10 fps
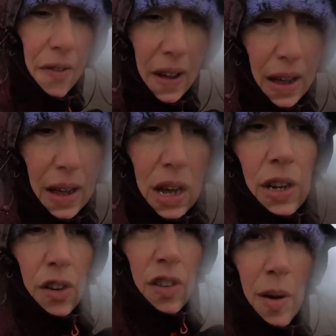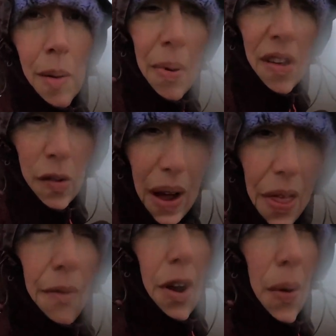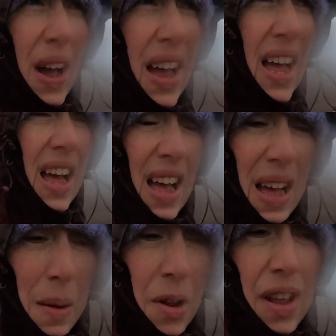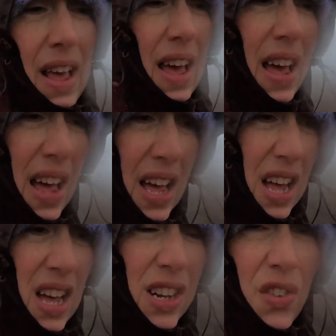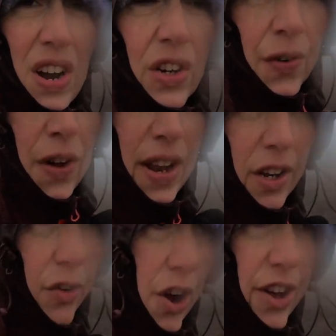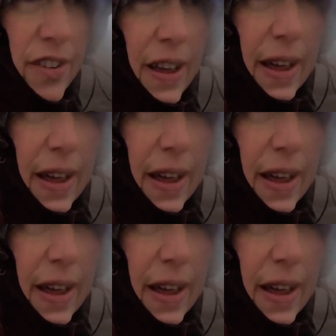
I'm just going to be piss wet through bloody trench foot in the trotters.